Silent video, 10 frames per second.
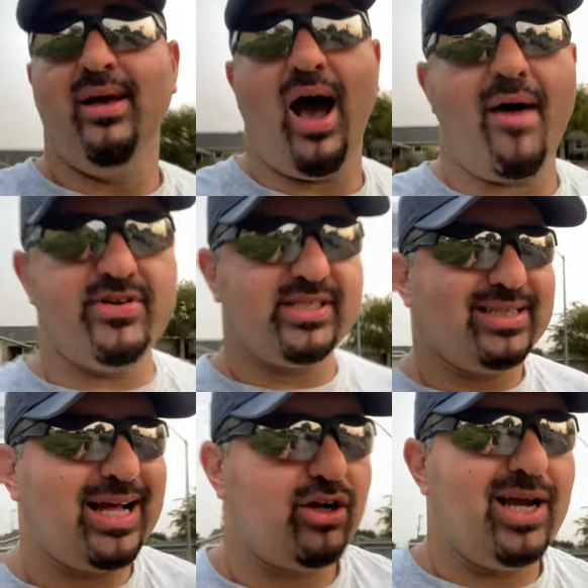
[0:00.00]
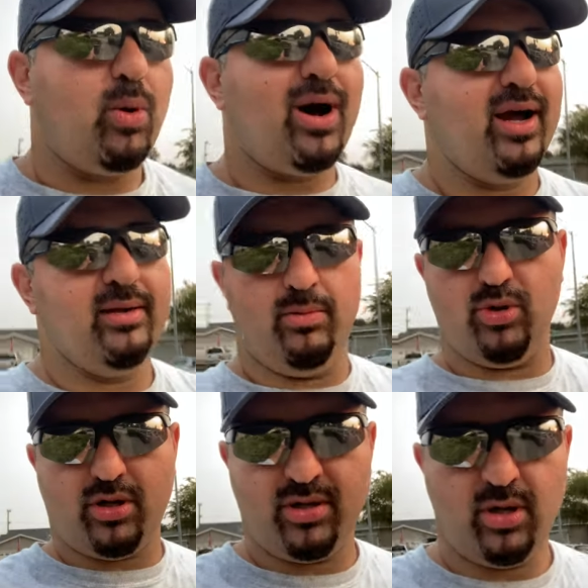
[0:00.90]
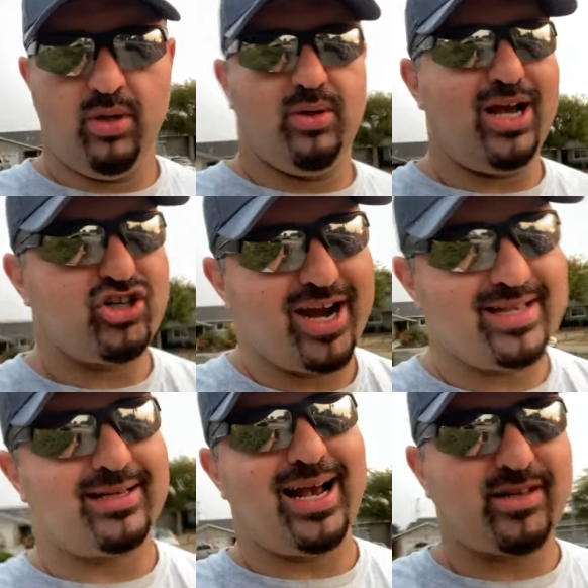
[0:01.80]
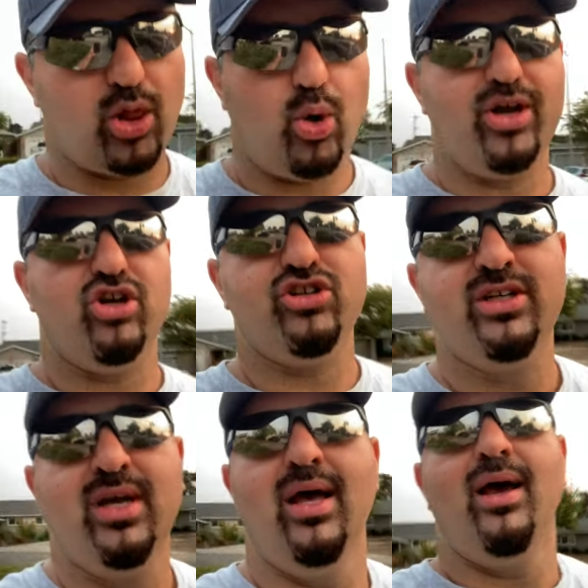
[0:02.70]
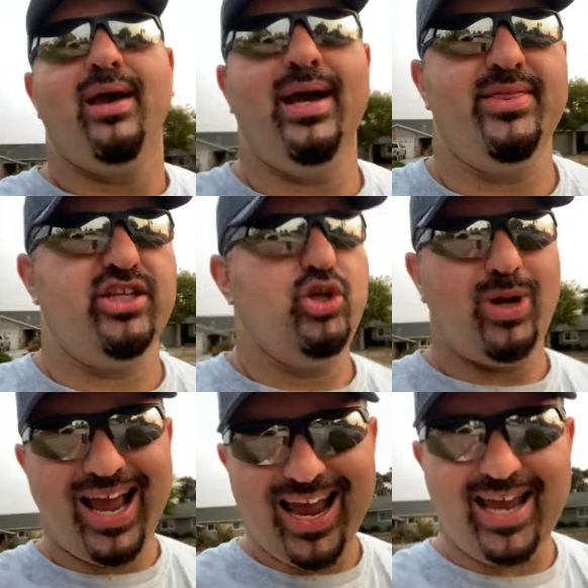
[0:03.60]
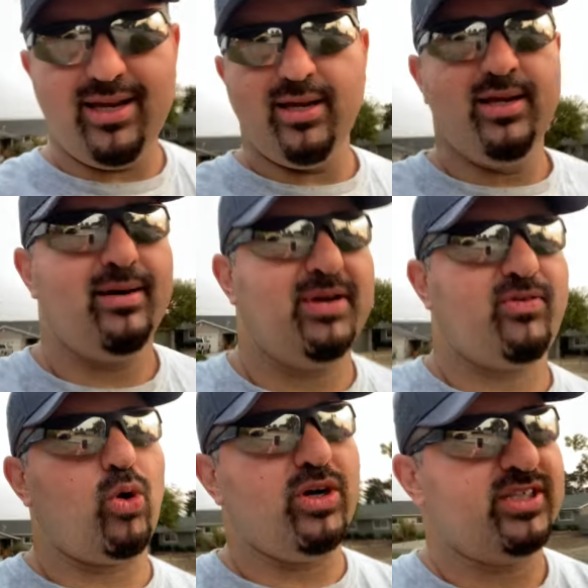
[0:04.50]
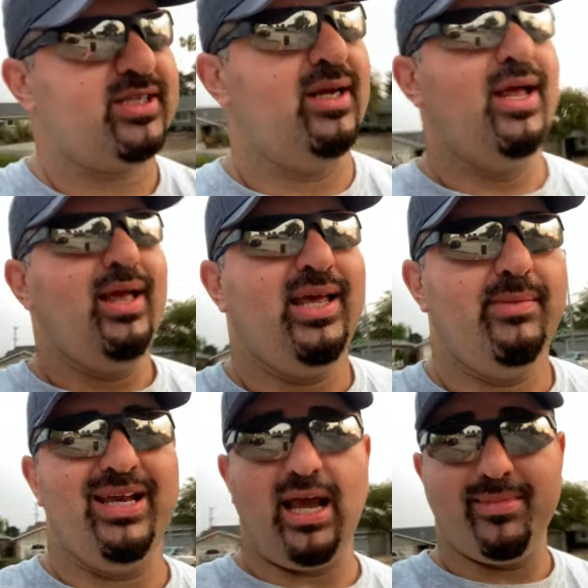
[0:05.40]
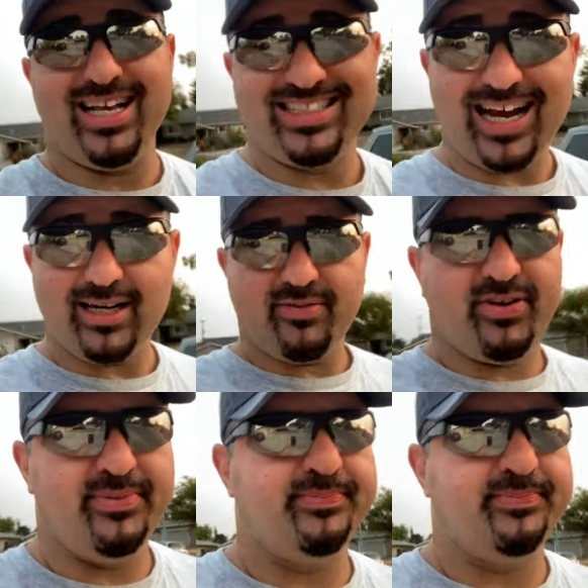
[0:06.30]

Obviously, LKY was educated as a lawyer in the UK, but of course, he became an executive.